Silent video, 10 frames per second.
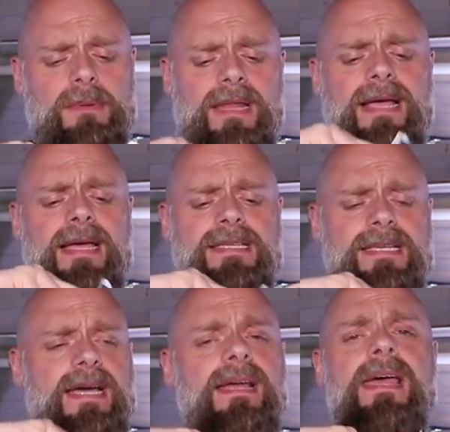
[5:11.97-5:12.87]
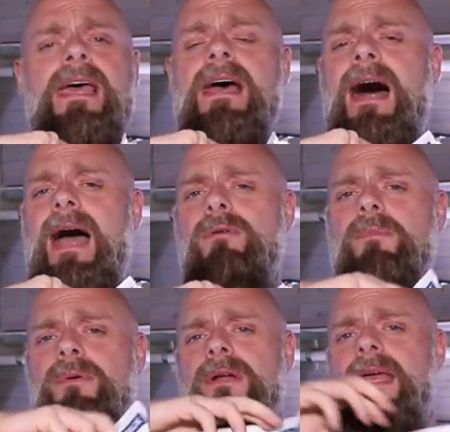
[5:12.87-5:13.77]
But like I said, I will
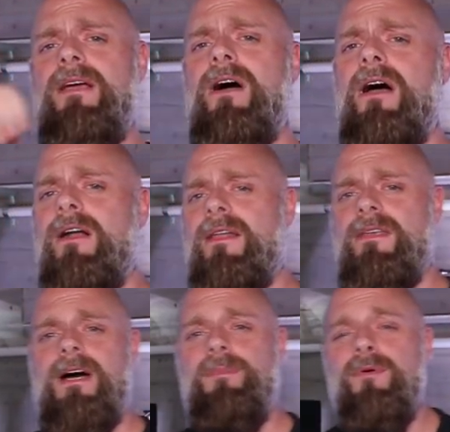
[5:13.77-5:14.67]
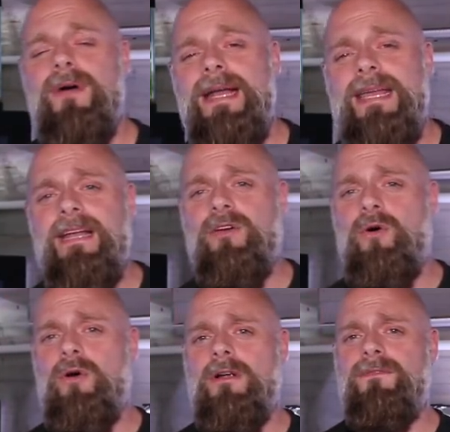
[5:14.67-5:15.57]
put a card in the upper right-hand
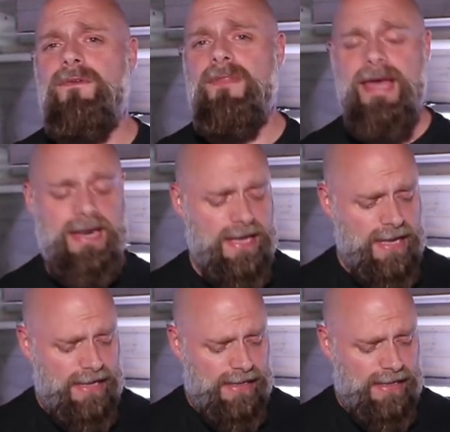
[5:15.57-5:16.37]
corner for that,